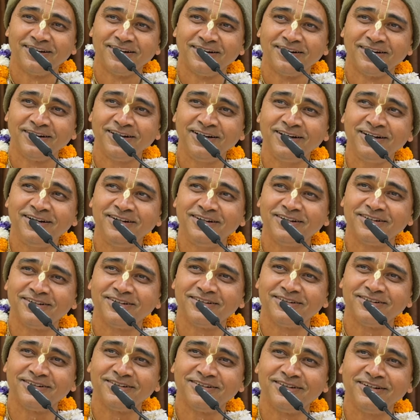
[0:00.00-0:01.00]

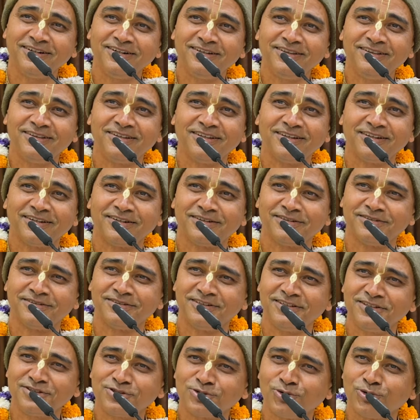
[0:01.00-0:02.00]
Did
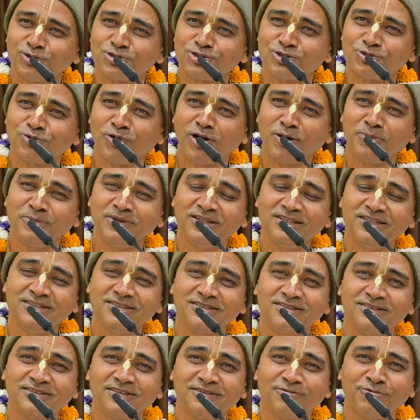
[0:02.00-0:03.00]
these
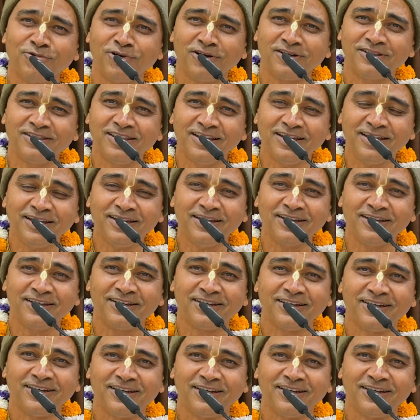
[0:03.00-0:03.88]
Goswamis, were they